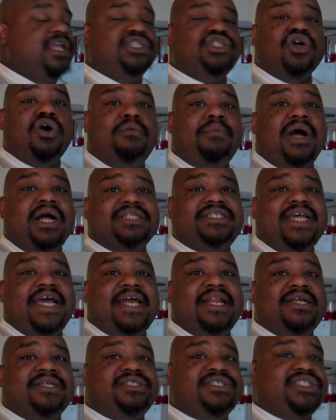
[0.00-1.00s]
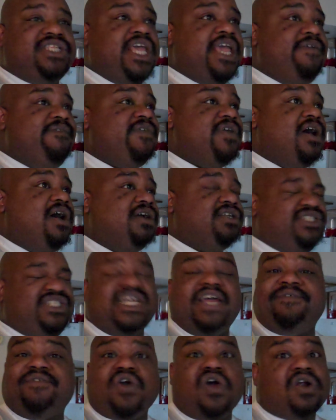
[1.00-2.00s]
I mean Joe Montana, Steve Young,
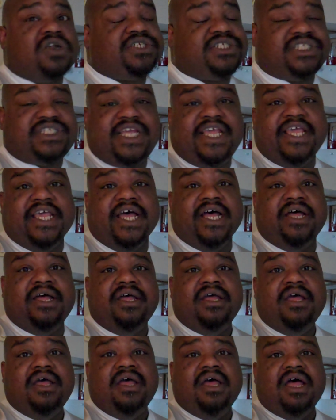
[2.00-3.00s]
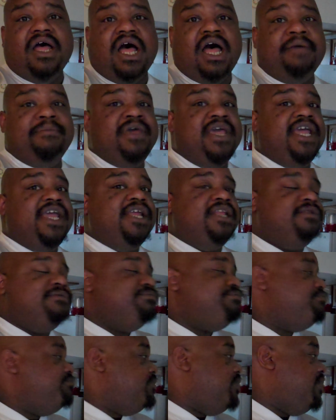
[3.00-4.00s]
Jeff Garcia. I
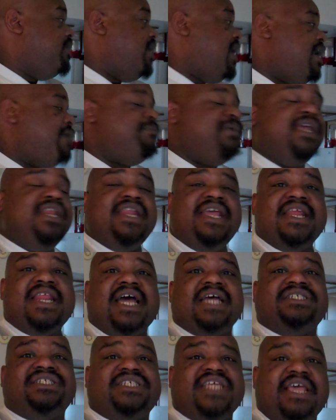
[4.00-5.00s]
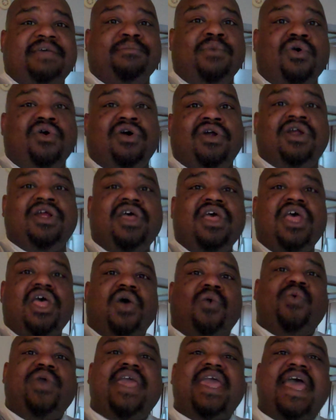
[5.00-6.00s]
mean, I mean, need I say more?
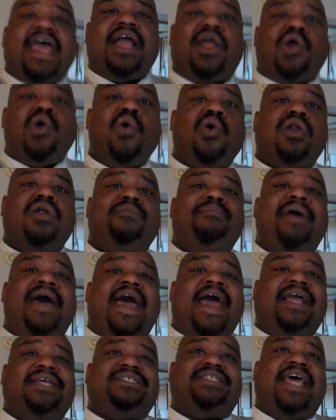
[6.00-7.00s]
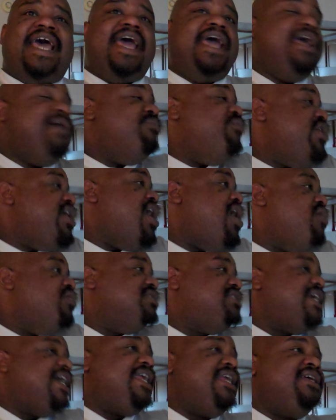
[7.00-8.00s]
We had quarterbacks that, and we
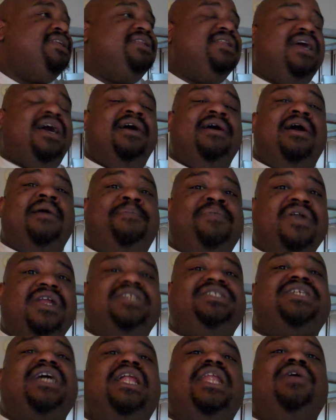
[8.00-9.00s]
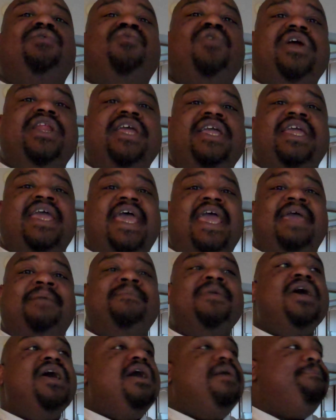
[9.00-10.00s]
always had a, a pretty solid running
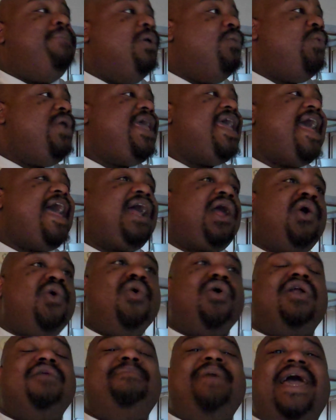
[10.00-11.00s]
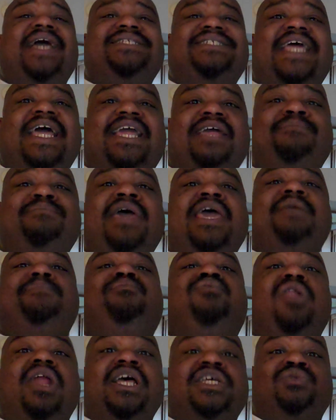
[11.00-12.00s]
game, but we had quarterbacks that can
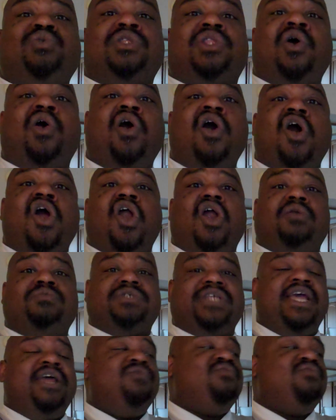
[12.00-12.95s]
make plays with the arms.